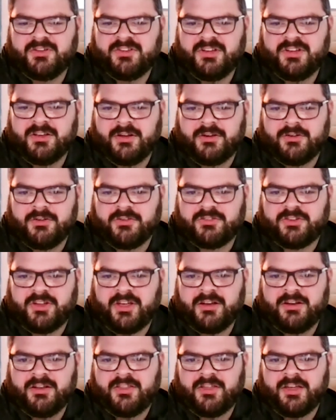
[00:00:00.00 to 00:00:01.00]
see and
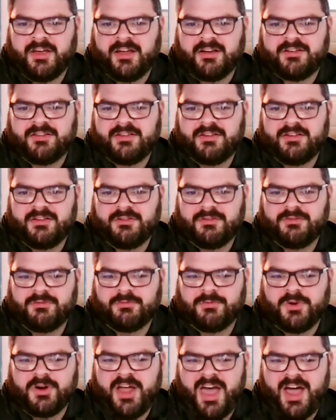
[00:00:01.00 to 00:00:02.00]
understand that
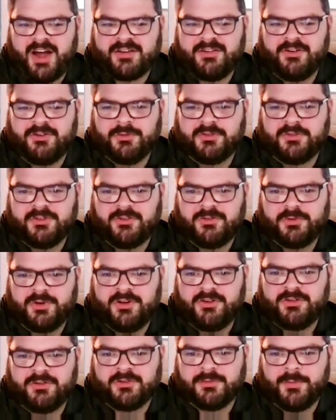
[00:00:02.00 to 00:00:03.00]
reacting to a
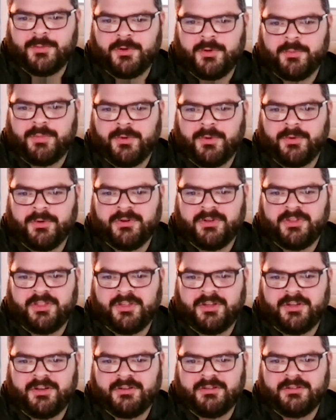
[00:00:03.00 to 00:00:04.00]
situation is more important
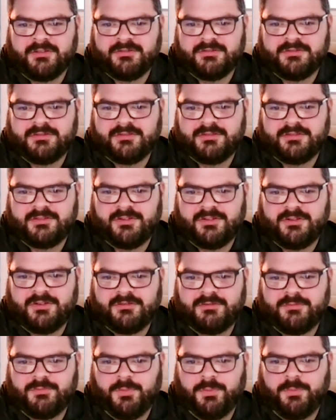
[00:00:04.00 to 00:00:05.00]
than
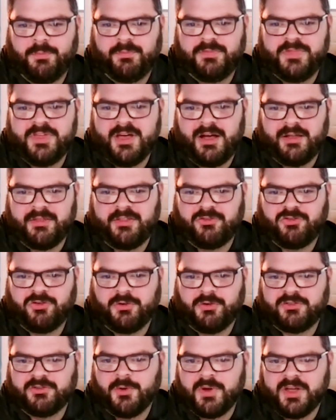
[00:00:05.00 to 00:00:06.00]
the
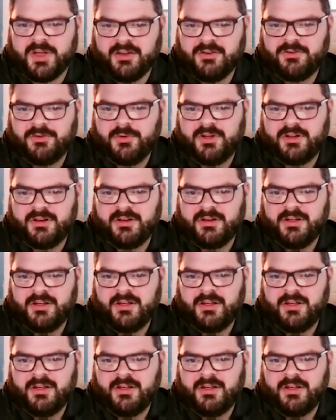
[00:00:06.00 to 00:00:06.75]
choice going into it.